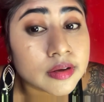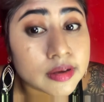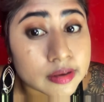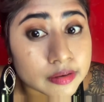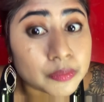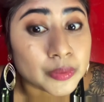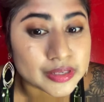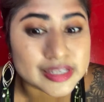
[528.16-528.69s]

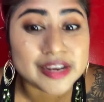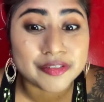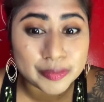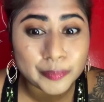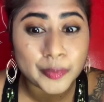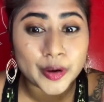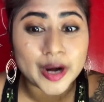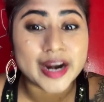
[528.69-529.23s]
whichever
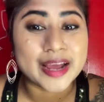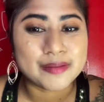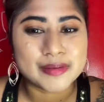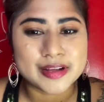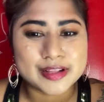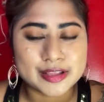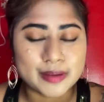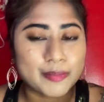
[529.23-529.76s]
part I
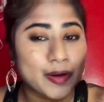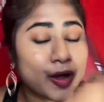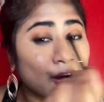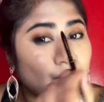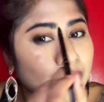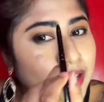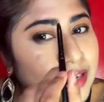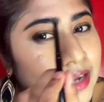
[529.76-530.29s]
messed up on,